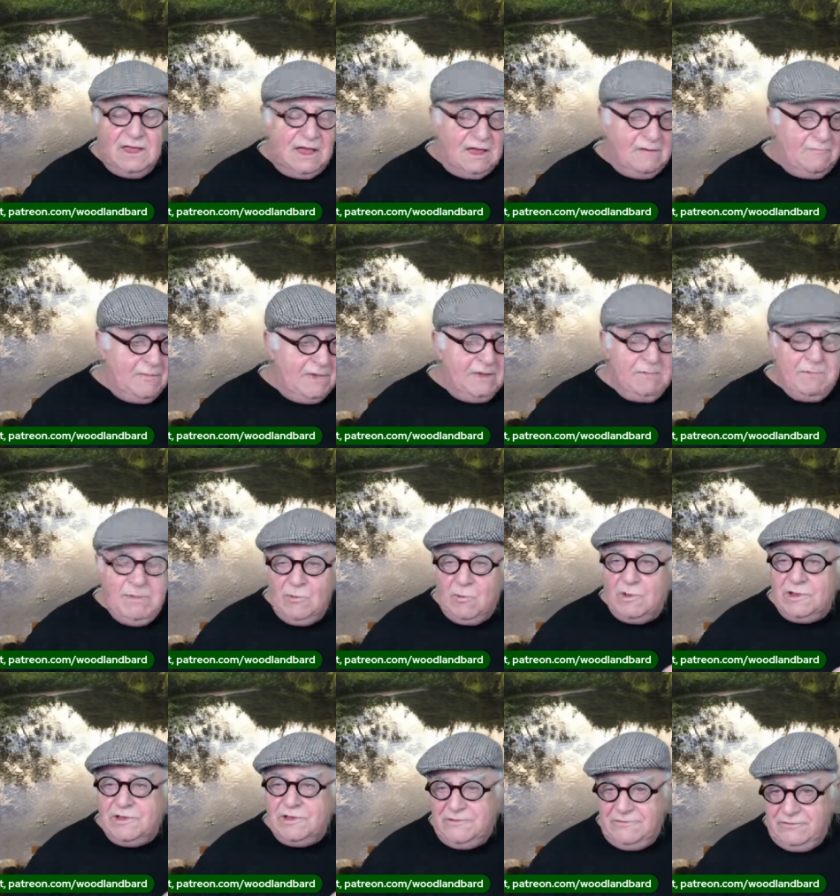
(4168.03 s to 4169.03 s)
and maybe
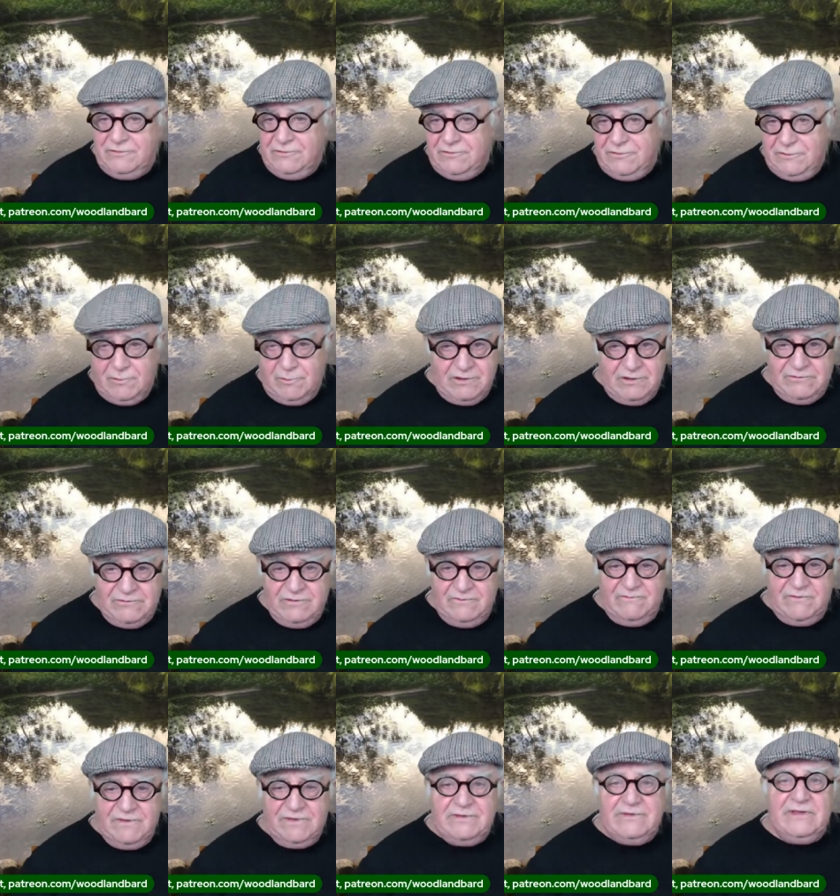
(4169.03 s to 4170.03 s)
one or two of the wells
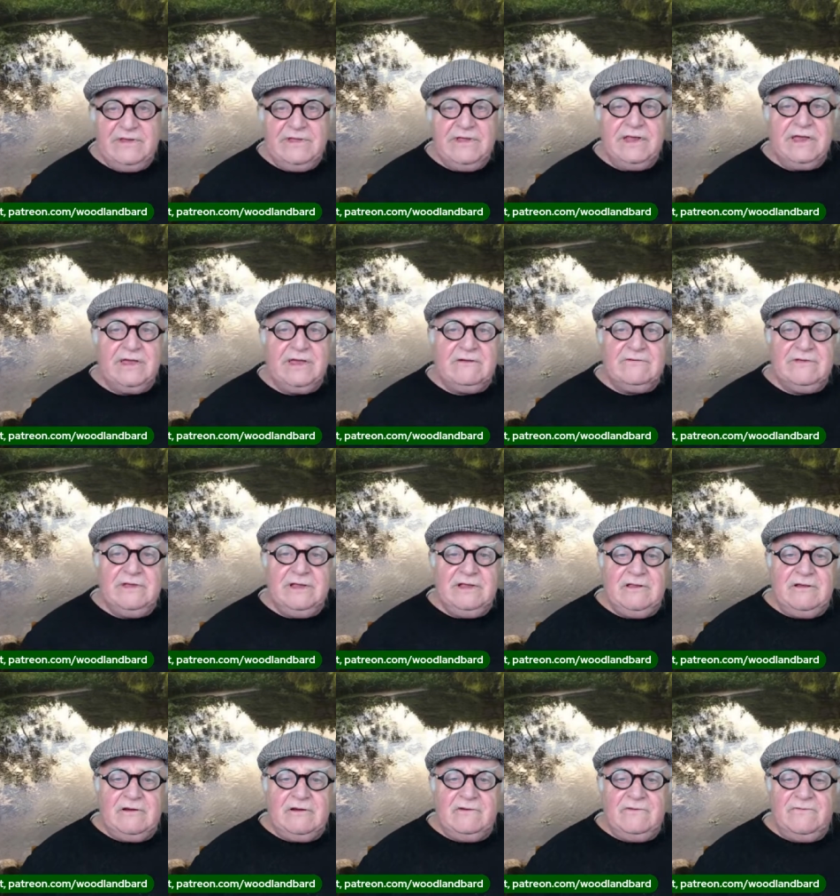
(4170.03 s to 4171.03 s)
I've visited in County
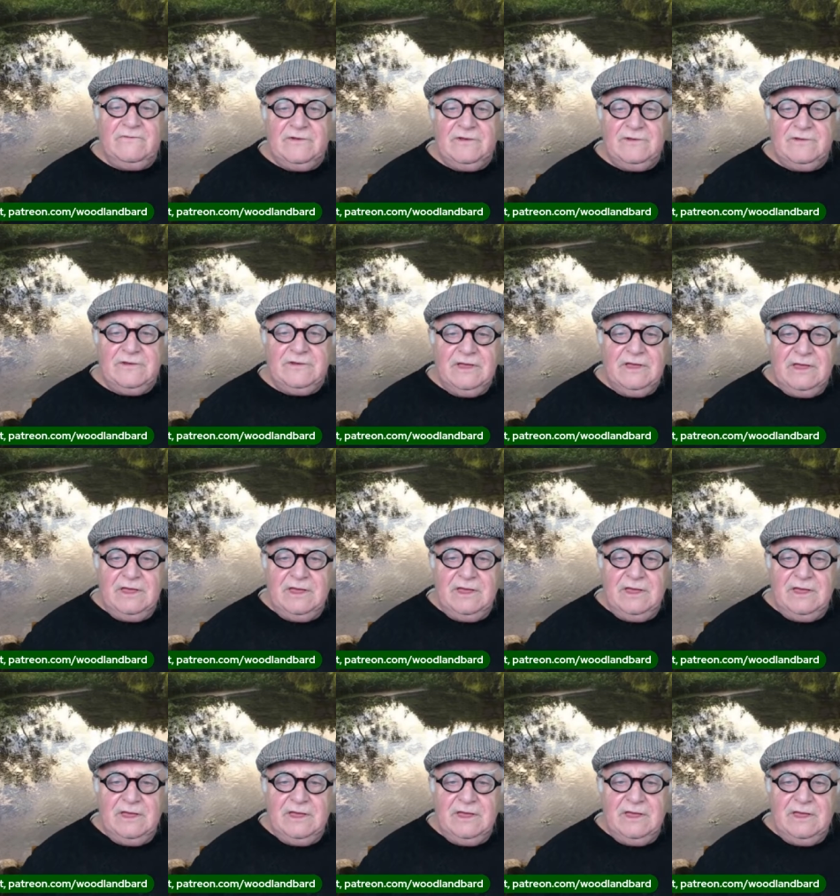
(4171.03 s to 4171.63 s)
Longford.